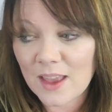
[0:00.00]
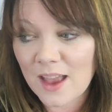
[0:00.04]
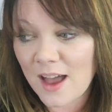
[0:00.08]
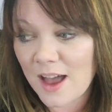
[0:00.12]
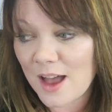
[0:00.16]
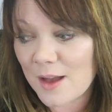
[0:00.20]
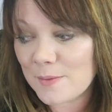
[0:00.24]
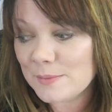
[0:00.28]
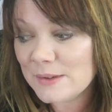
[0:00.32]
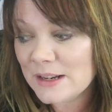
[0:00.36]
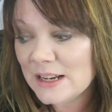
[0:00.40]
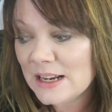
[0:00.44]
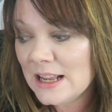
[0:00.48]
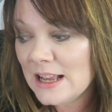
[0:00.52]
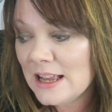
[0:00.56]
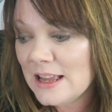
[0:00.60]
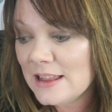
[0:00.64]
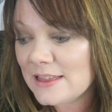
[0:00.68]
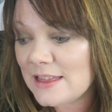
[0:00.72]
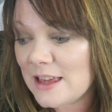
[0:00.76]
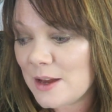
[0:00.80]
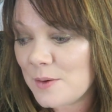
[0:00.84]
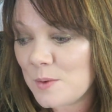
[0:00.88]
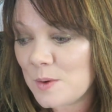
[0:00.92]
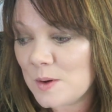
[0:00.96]
Um,
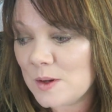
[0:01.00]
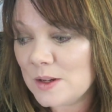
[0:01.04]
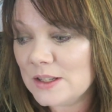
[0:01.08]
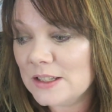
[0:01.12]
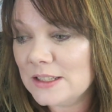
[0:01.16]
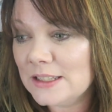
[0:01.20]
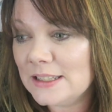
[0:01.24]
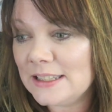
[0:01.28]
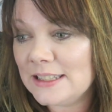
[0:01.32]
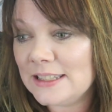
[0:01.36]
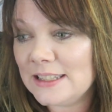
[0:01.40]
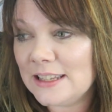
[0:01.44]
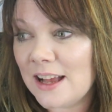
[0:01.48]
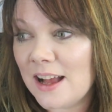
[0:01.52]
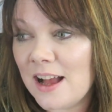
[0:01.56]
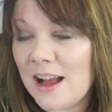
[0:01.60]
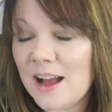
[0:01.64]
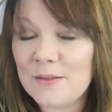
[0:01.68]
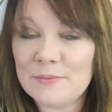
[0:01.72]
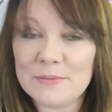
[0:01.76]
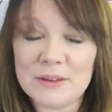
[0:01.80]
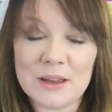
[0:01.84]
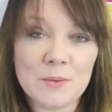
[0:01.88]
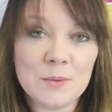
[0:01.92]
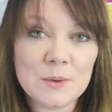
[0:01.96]
there was,
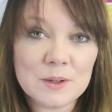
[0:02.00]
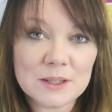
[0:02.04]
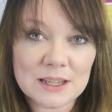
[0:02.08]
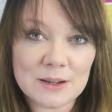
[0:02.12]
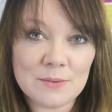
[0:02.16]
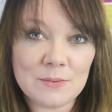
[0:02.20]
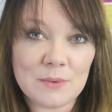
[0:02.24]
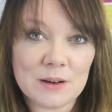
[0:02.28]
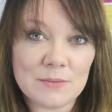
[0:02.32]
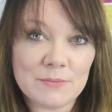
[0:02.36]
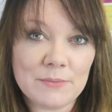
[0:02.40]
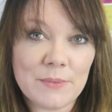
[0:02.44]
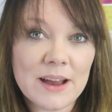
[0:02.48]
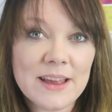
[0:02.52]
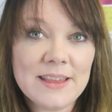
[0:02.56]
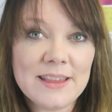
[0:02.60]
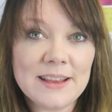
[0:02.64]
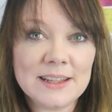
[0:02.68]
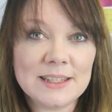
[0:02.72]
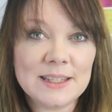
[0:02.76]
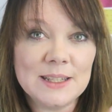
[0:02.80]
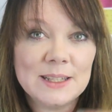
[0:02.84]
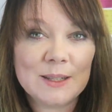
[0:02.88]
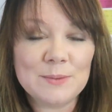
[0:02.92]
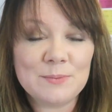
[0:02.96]
um, it wasn't in one of my
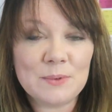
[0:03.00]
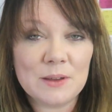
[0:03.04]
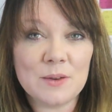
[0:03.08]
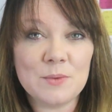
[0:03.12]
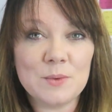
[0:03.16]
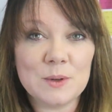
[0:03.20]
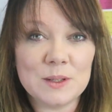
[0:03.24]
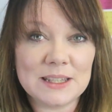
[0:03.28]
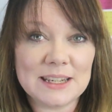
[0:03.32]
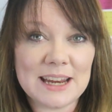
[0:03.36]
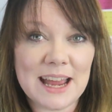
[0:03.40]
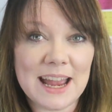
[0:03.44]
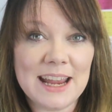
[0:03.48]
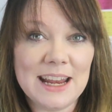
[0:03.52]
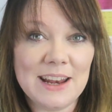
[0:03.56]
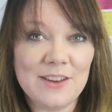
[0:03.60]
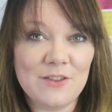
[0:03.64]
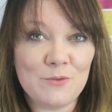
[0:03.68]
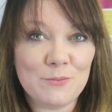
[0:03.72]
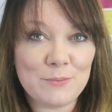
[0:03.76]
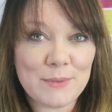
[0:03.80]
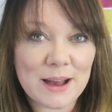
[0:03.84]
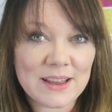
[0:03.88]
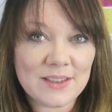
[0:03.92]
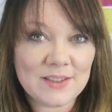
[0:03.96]
lessons, but there was an A
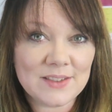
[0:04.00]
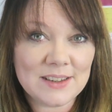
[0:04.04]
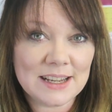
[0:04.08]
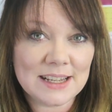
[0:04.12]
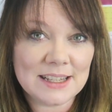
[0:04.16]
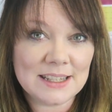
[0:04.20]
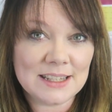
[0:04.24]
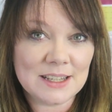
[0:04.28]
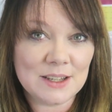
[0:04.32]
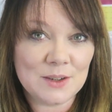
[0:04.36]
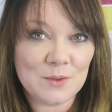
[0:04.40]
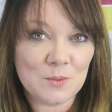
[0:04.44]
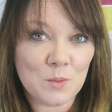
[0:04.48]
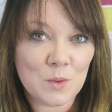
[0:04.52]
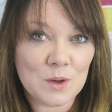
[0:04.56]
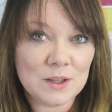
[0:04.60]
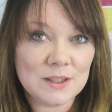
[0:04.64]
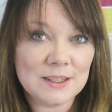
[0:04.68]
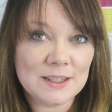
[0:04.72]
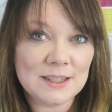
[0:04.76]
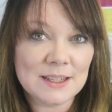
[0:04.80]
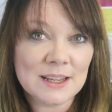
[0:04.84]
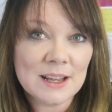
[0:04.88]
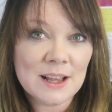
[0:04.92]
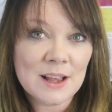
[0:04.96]
level math lesson
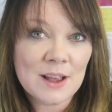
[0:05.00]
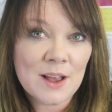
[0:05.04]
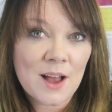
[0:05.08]
once